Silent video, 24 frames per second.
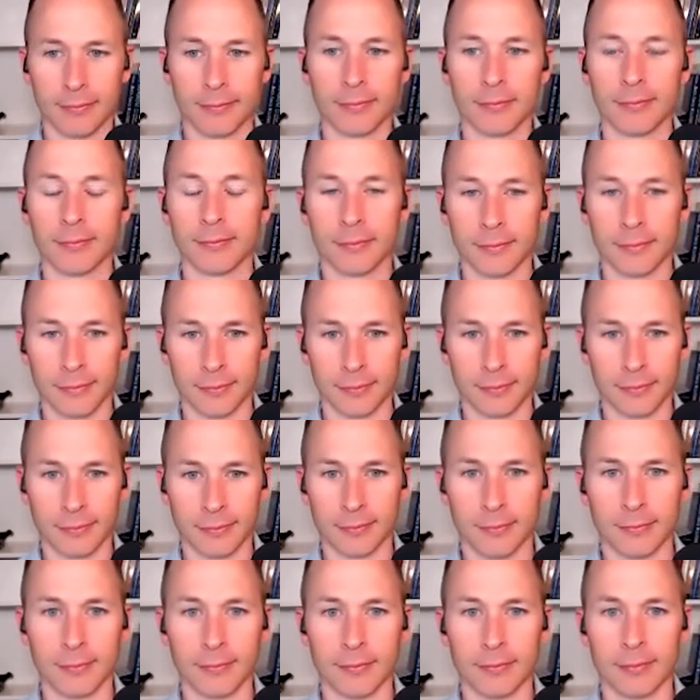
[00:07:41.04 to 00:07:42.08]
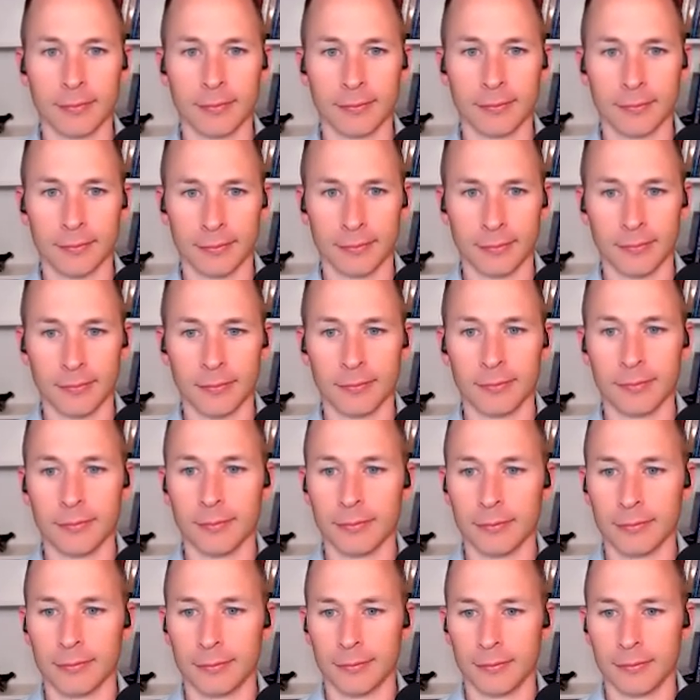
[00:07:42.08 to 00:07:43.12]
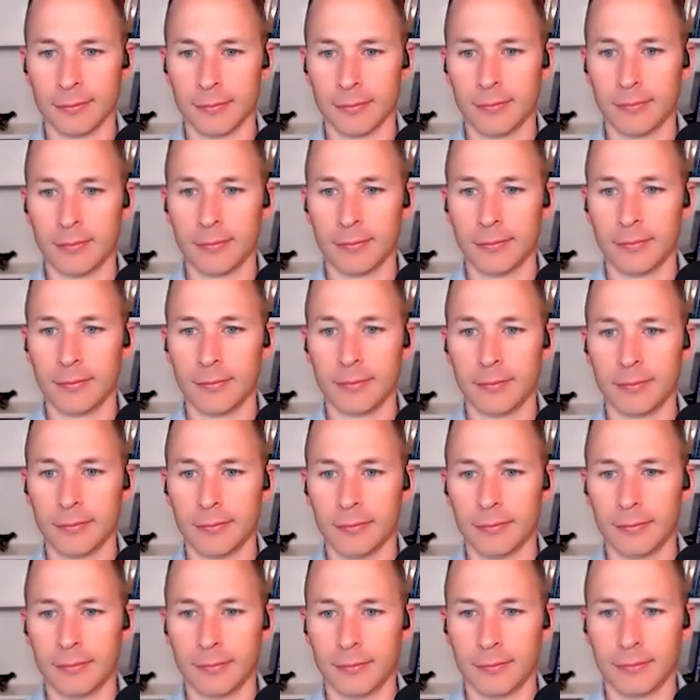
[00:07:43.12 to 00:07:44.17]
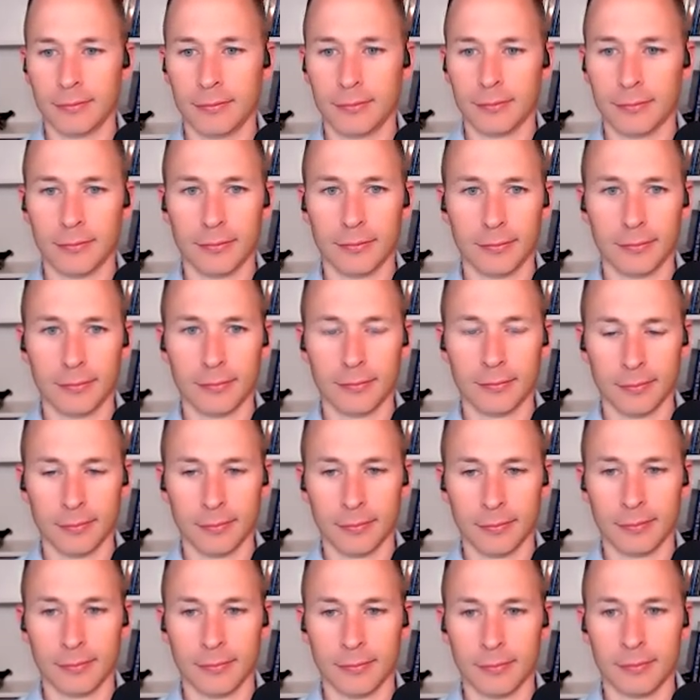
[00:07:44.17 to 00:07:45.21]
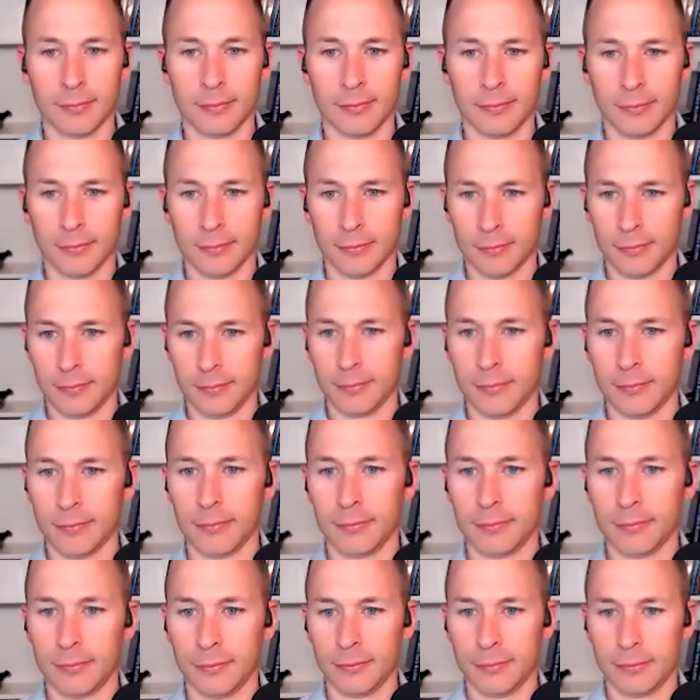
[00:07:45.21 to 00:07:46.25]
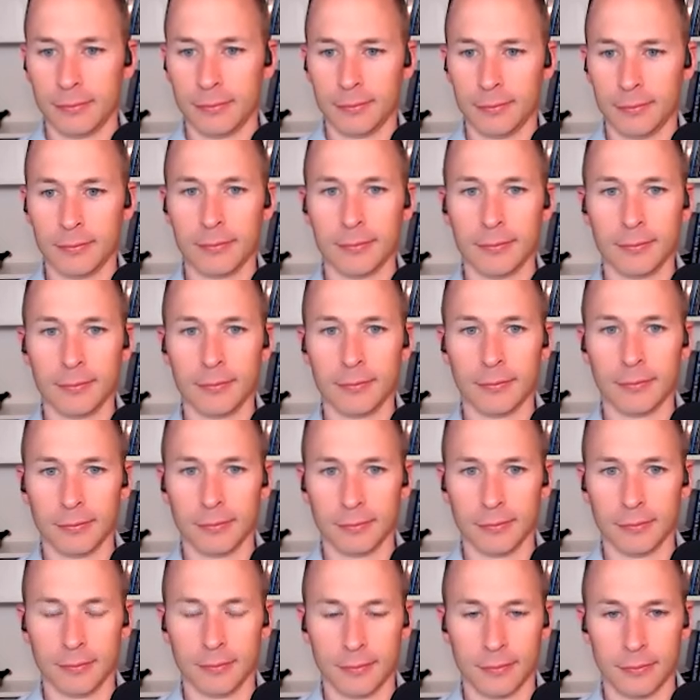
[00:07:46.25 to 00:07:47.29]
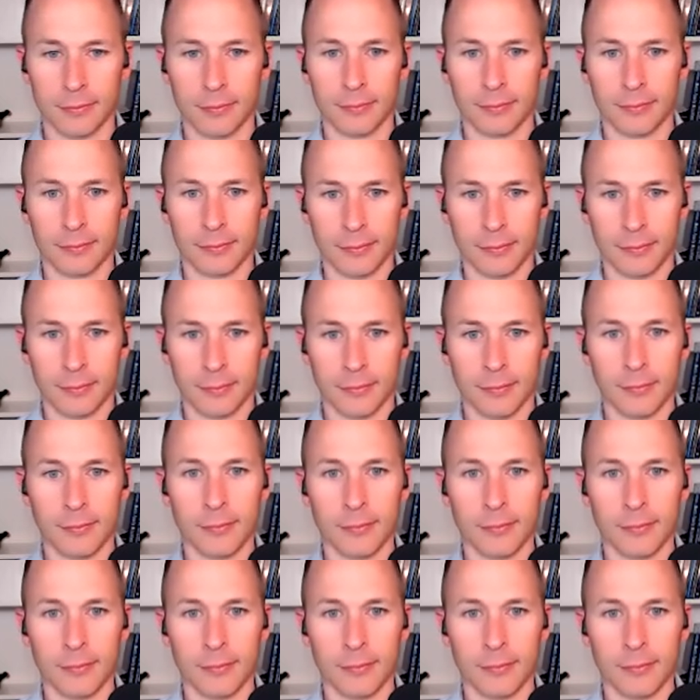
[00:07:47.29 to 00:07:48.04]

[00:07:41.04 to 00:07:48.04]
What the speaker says: [no speech]